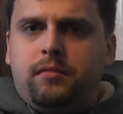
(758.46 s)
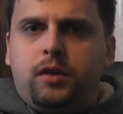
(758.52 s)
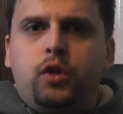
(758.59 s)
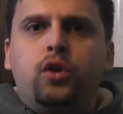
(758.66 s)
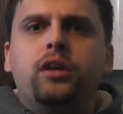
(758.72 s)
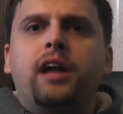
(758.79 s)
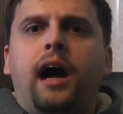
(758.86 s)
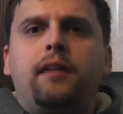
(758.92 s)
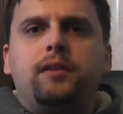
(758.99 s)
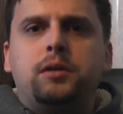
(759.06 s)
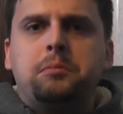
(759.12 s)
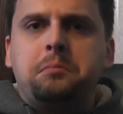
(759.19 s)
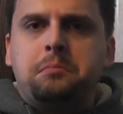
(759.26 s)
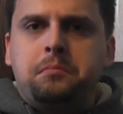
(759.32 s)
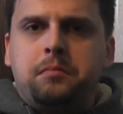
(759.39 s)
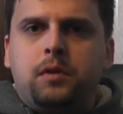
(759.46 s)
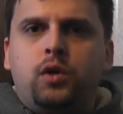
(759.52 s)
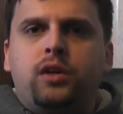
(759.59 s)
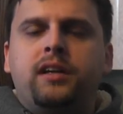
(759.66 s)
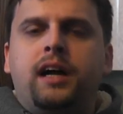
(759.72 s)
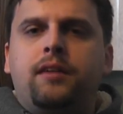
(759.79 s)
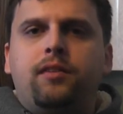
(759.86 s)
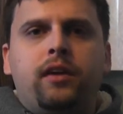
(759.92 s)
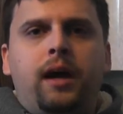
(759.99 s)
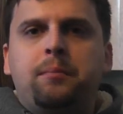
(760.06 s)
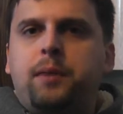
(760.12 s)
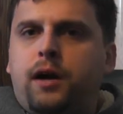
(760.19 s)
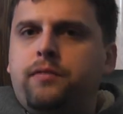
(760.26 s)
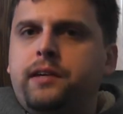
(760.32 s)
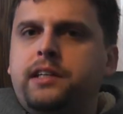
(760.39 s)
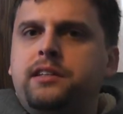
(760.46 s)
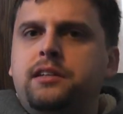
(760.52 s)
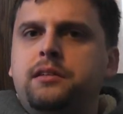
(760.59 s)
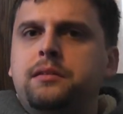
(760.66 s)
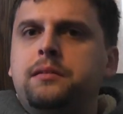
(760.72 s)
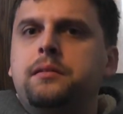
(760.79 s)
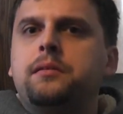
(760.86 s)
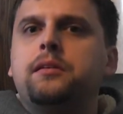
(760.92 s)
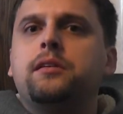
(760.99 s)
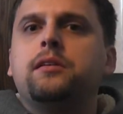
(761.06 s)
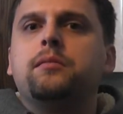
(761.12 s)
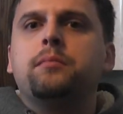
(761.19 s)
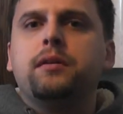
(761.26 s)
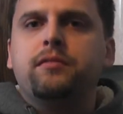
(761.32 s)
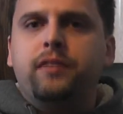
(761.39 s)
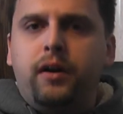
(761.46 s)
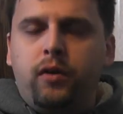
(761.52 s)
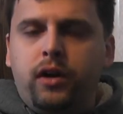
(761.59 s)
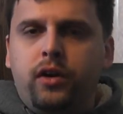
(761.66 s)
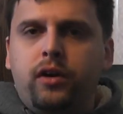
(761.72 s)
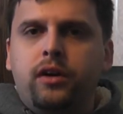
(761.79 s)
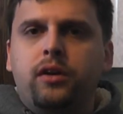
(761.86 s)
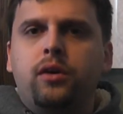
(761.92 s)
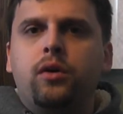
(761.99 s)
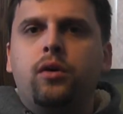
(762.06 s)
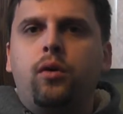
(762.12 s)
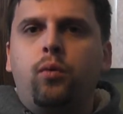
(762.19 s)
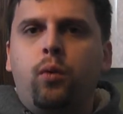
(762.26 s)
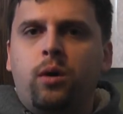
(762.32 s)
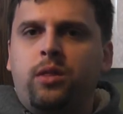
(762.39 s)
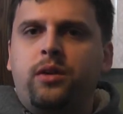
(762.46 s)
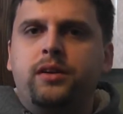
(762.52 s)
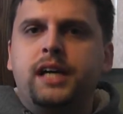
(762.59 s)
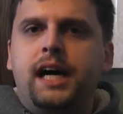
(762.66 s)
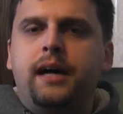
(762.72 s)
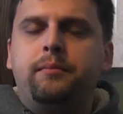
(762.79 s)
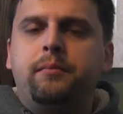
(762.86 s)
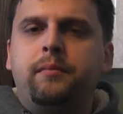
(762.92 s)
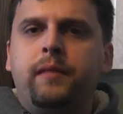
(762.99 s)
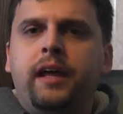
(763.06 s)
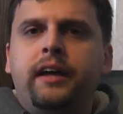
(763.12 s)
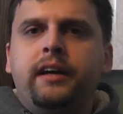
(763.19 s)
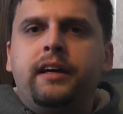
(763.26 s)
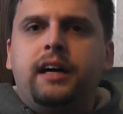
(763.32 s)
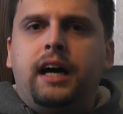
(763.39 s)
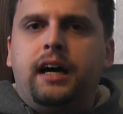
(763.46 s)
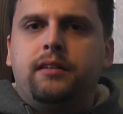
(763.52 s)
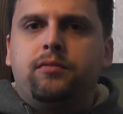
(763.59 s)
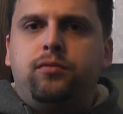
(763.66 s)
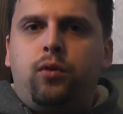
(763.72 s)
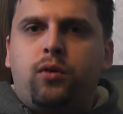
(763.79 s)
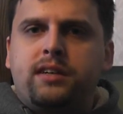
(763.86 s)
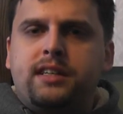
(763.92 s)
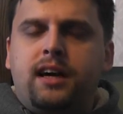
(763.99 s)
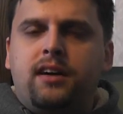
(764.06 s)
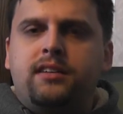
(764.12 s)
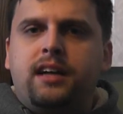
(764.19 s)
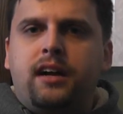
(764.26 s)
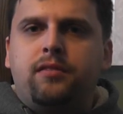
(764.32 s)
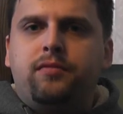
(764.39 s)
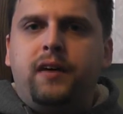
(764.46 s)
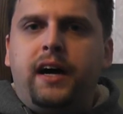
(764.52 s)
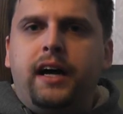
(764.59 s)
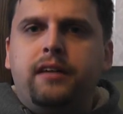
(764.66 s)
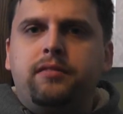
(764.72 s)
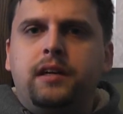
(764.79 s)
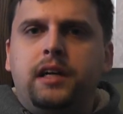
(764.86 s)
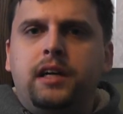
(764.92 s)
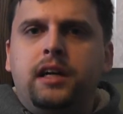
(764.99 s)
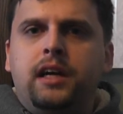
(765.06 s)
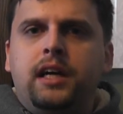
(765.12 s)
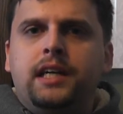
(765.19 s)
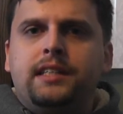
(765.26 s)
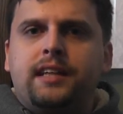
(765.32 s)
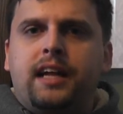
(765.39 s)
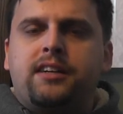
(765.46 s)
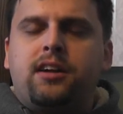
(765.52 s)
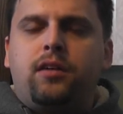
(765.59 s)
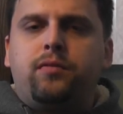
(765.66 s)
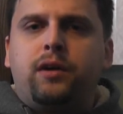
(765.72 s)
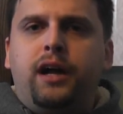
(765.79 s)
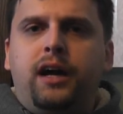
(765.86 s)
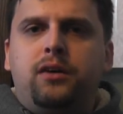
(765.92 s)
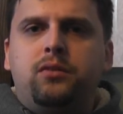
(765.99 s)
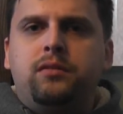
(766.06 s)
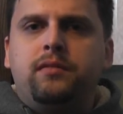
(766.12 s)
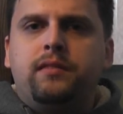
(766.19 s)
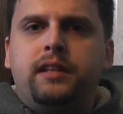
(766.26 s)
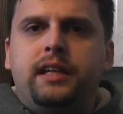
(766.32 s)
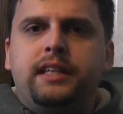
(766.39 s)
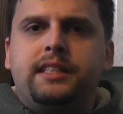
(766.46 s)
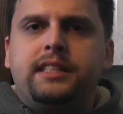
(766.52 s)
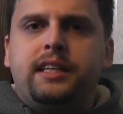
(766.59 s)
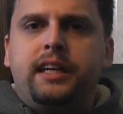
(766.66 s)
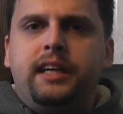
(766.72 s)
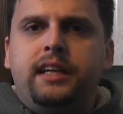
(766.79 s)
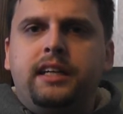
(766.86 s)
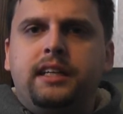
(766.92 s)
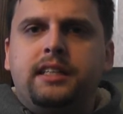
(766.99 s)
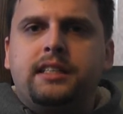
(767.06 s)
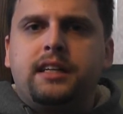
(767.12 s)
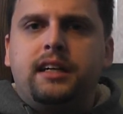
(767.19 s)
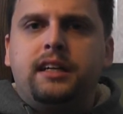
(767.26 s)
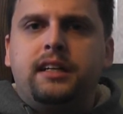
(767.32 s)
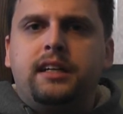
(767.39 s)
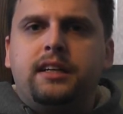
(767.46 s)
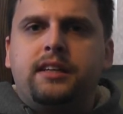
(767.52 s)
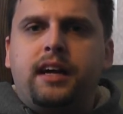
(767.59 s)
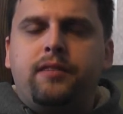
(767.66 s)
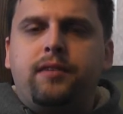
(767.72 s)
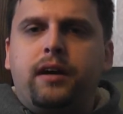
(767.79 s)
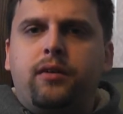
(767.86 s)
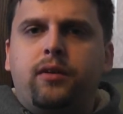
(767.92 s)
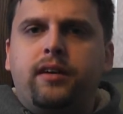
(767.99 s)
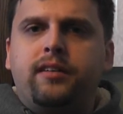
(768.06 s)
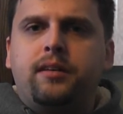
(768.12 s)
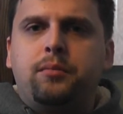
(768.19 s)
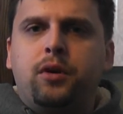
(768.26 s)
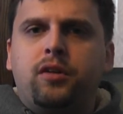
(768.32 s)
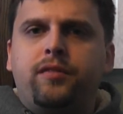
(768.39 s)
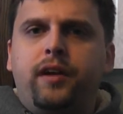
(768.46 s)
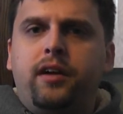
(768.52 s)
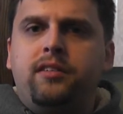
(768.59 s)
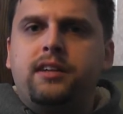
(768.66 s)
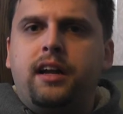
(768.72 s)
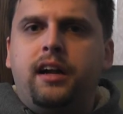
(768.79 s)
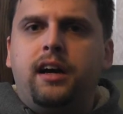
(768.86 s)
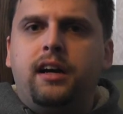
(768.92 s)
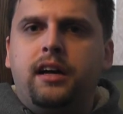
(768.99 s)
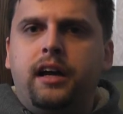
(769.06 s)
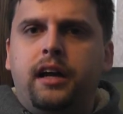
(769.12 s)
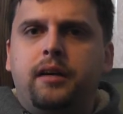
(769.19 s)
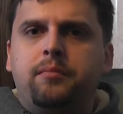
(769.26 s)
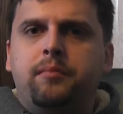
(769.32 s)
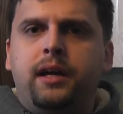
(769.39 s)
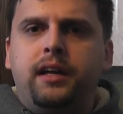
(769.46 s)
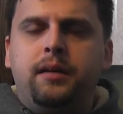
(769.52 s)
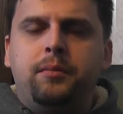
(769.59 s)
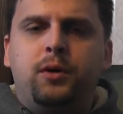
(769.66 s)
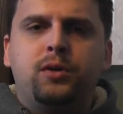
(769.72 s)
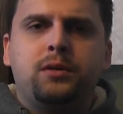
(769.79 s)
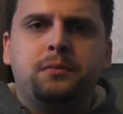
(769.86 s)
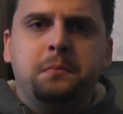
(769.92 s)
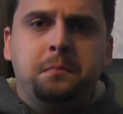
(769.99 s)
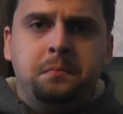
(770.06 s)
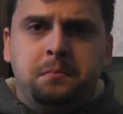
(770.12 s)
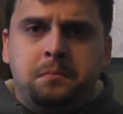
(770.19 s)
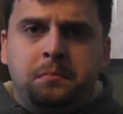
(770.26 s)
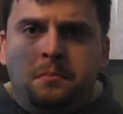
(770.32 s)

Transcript: Good novel. Good novel. Not perfect, but very good. Worth your time. 4 stars out of 5. So that's all for now. This is Sci-Fi Christian Book Reviews, and I am Ben Bono.